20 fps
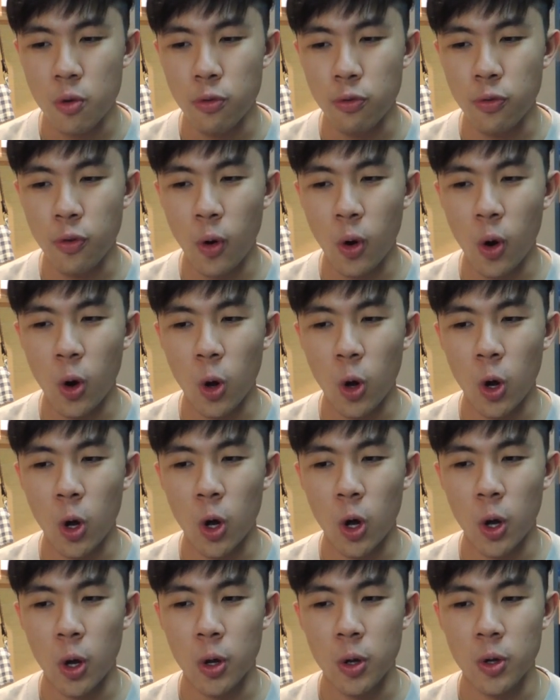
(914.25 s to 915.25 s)

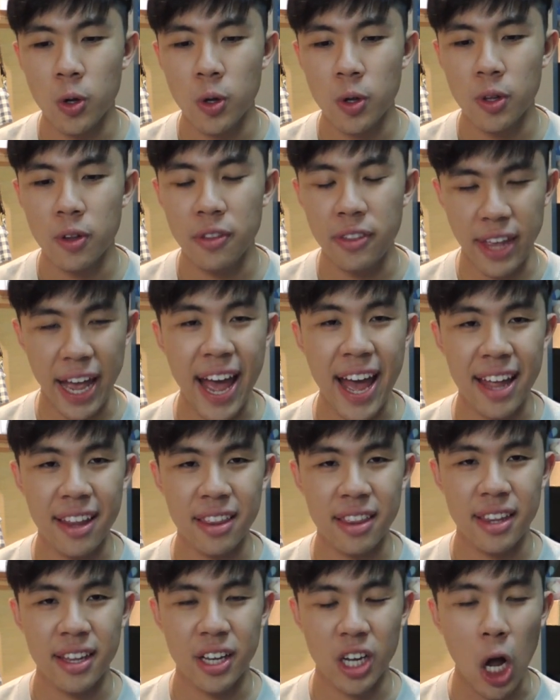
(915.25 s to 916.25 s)
for that
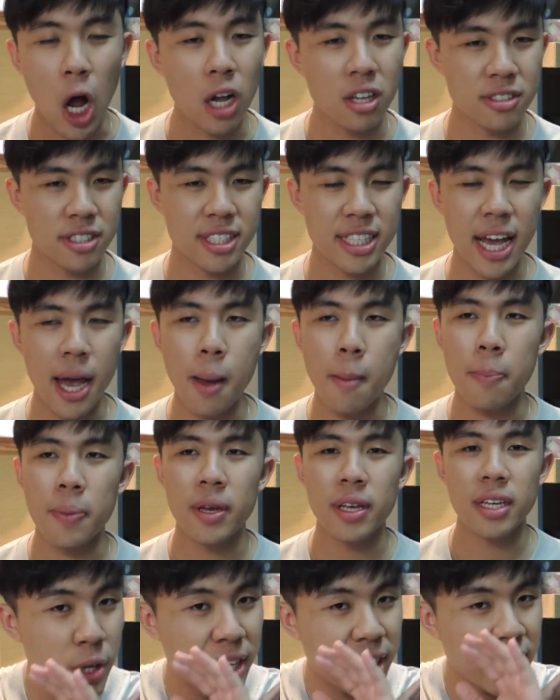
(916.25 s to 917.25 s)
concept
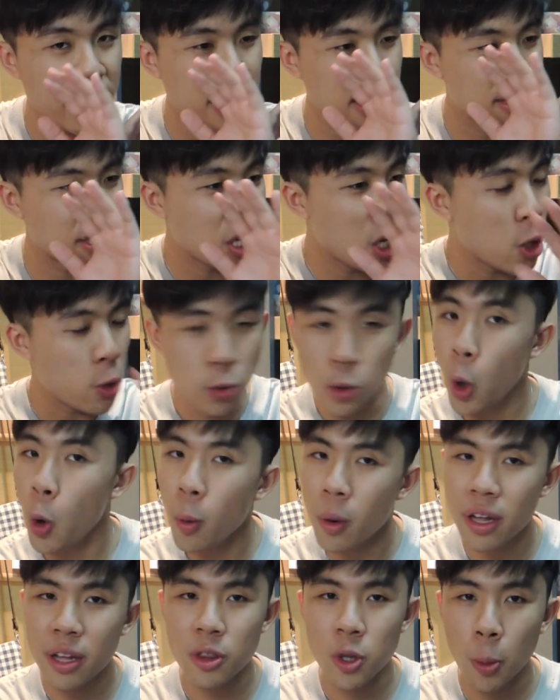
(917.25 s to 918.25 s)
put it as
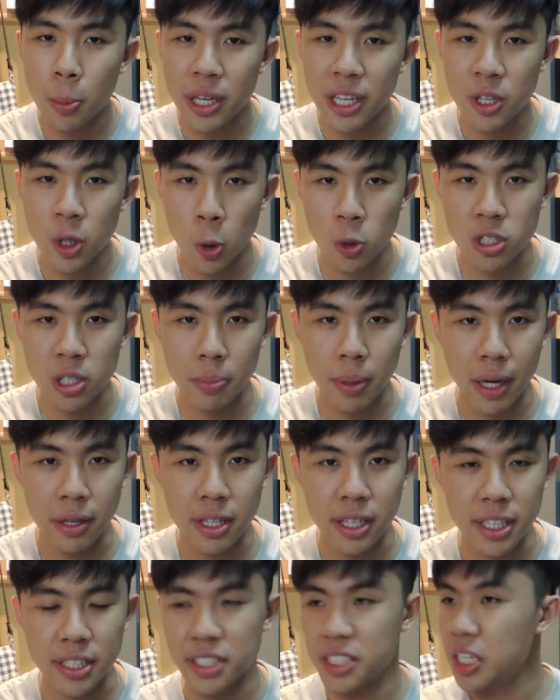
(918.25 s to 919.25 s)
nobody knows
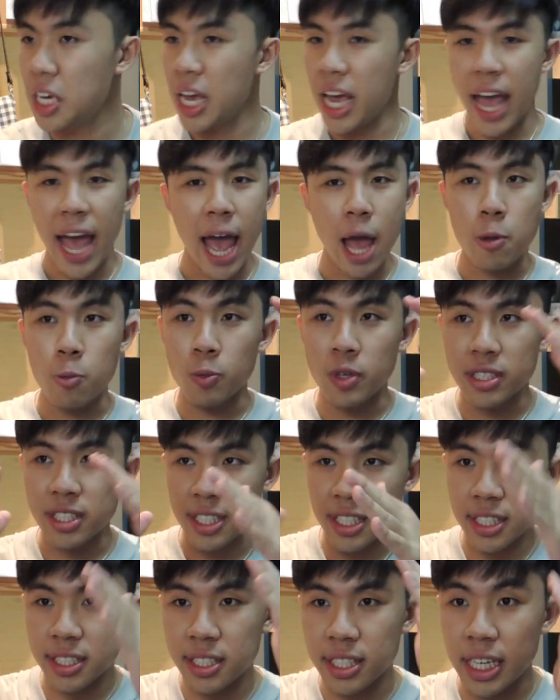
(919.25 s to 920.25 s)
about this, and we
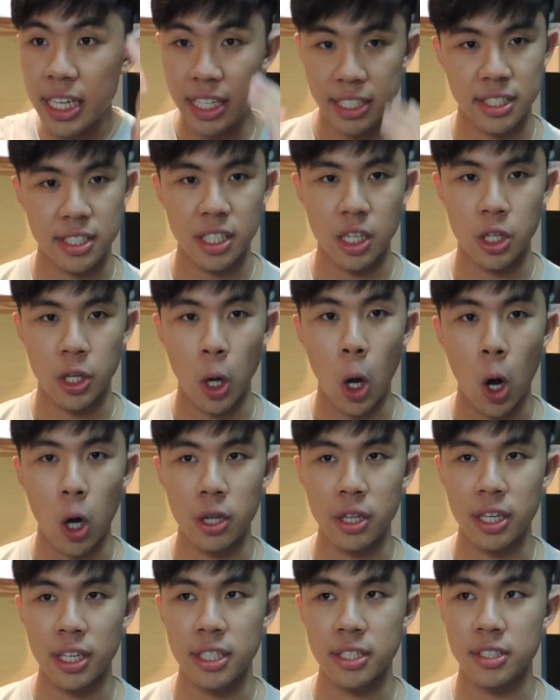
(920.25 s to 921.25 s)
just, us the
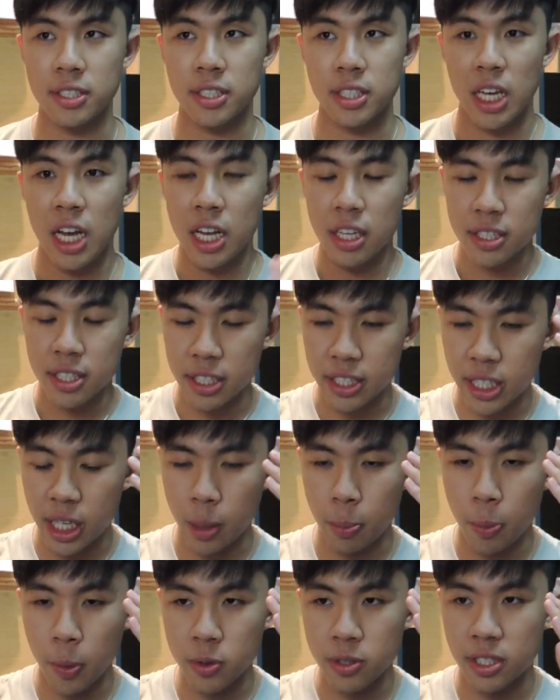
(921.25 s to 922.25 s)
audience, just
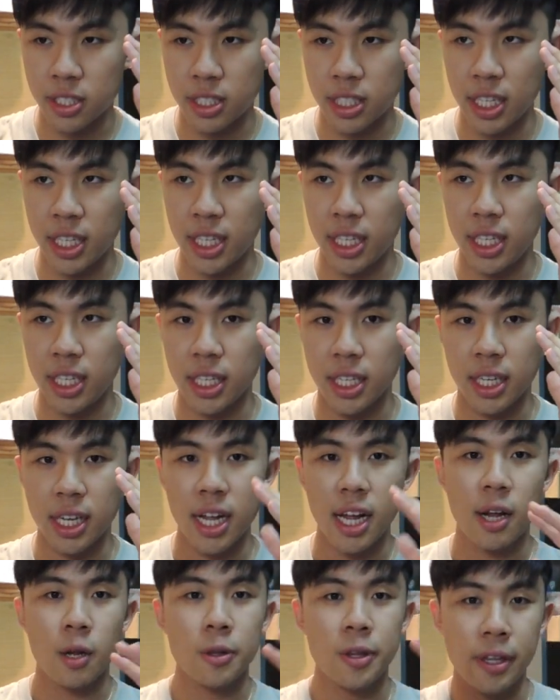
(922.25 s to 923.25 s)
keep on
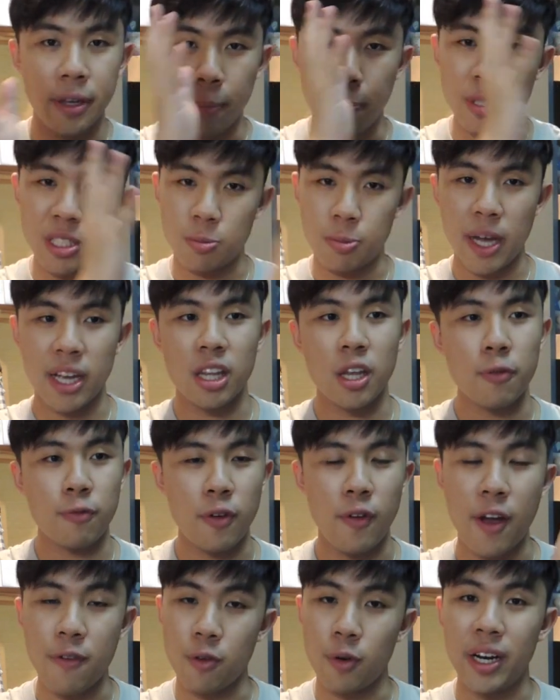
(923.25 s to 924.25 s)
seeing the perspective
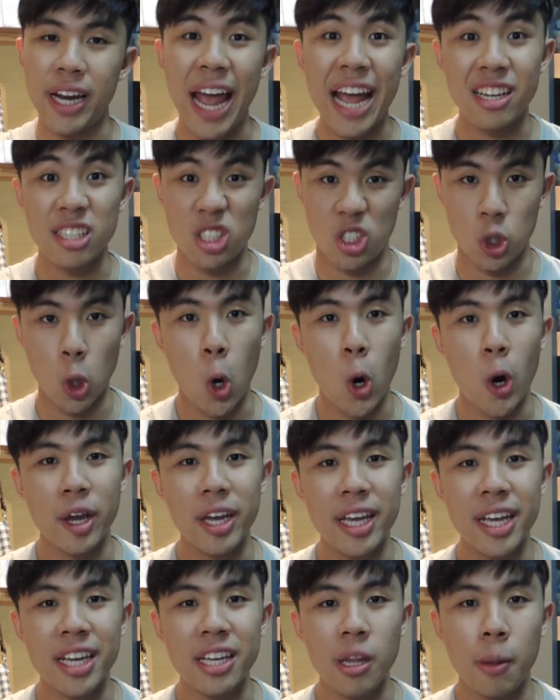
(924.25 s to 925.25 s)
of everyone
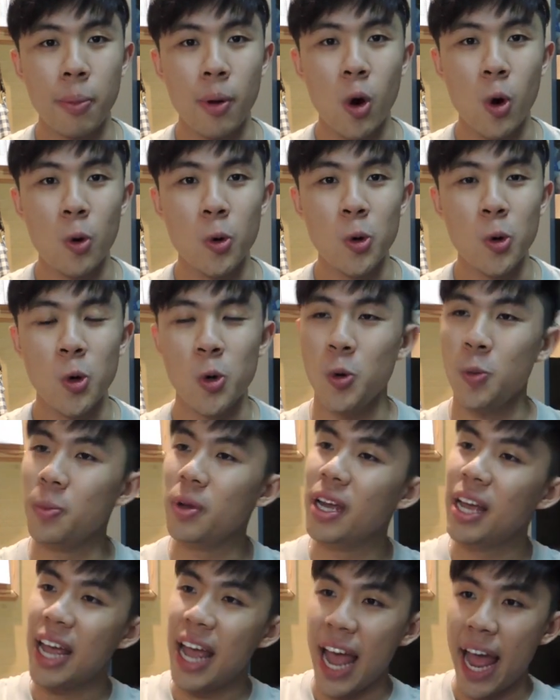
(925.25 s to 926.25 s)
enjoying in the
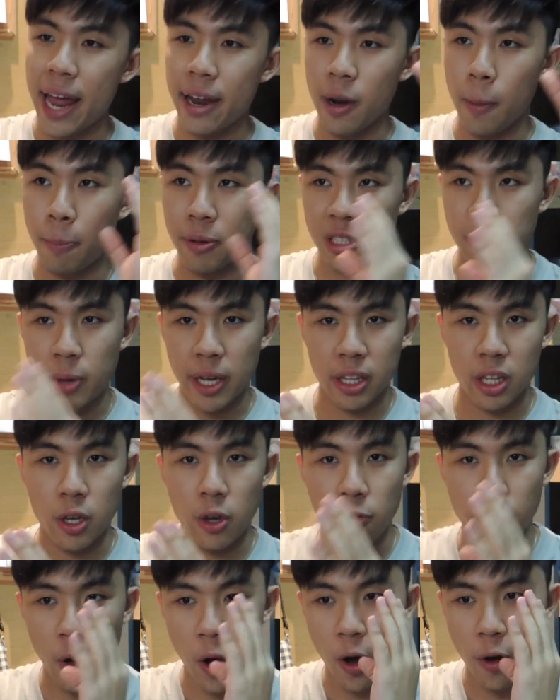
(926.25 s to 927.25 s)
ballroom and the
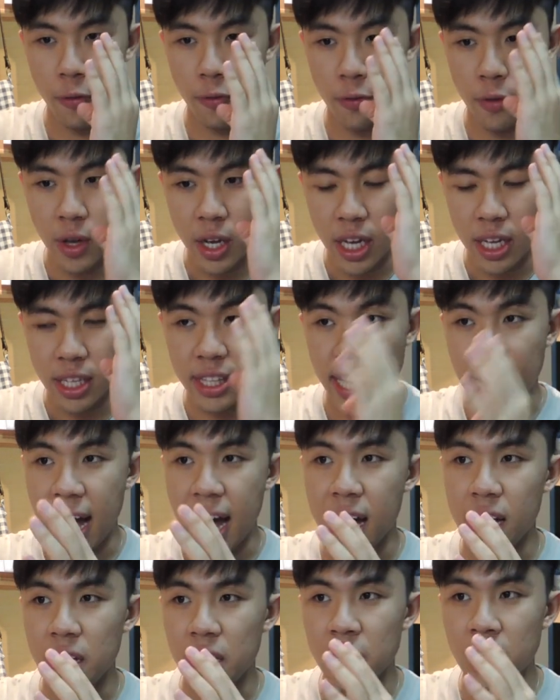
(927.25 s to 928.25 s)
perspective of
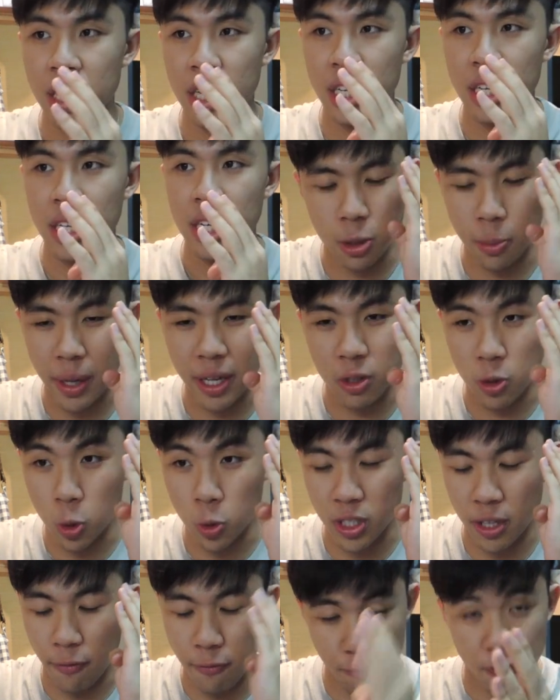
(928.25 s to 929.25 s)
Tyler is about to
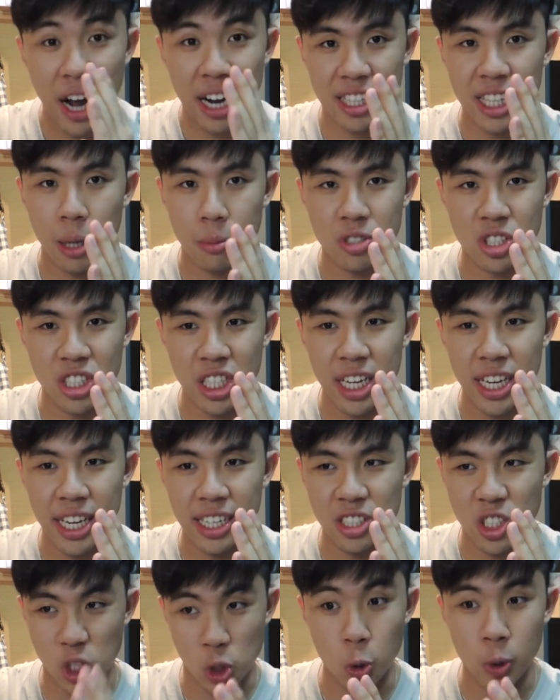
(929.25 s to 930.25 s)
do some fucked up shit
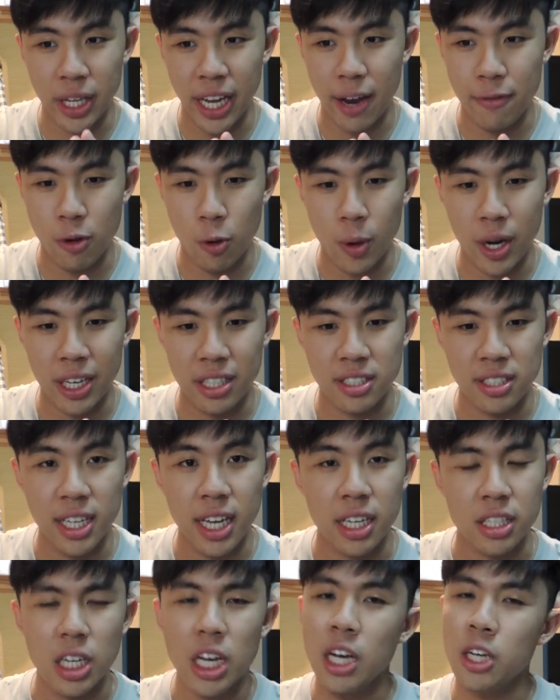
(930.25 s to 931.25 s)
and shooting everyone and
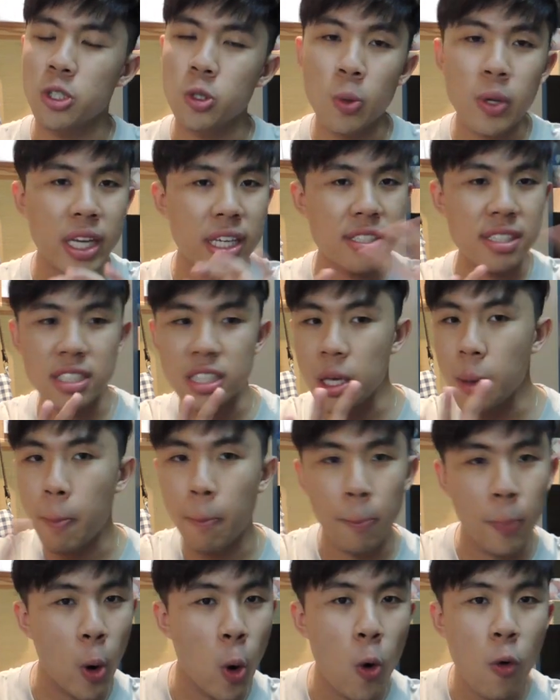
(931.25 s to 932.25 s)
such. So we can
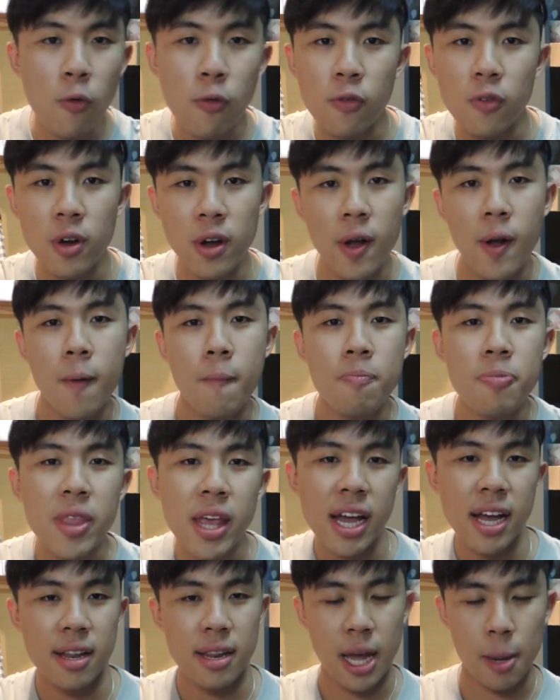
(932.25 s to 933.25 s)
see both
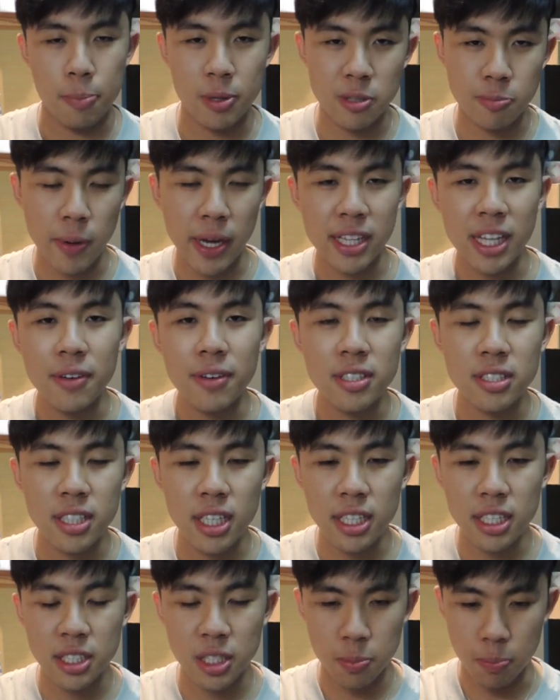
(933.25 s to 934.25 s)
like perspective and
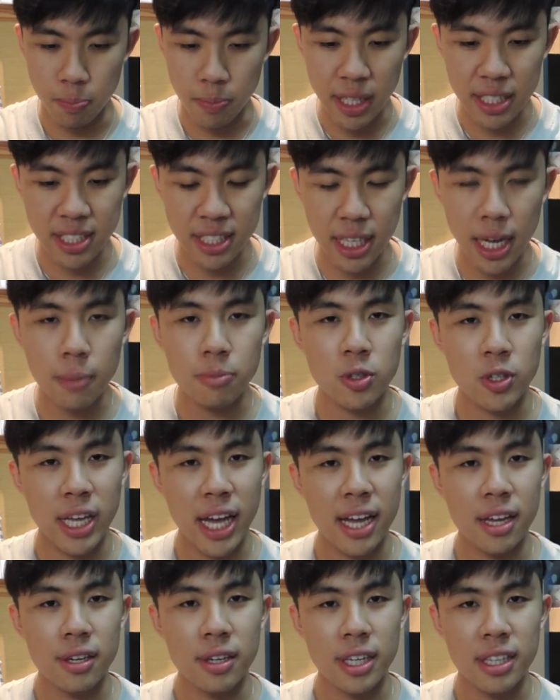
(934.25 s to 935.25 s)
such mixing up
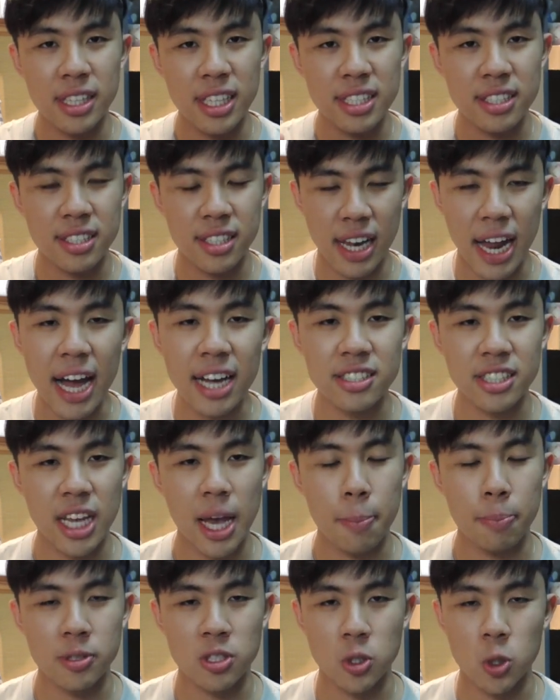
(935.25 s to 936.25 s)
together in this last
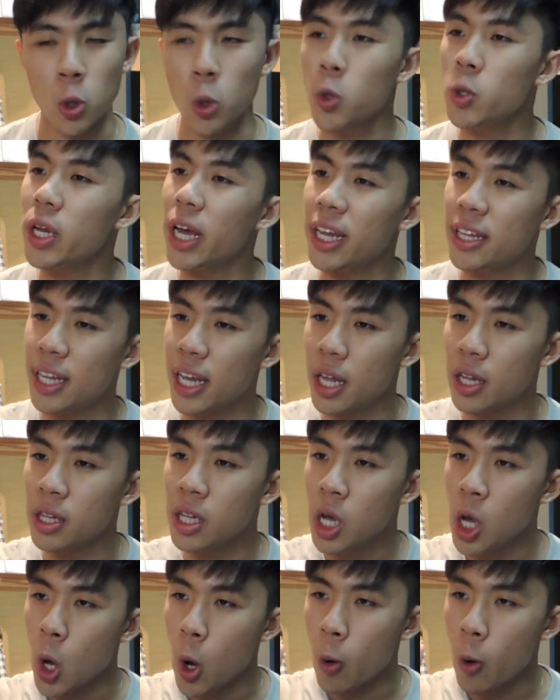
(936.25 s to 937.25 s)
episode. And then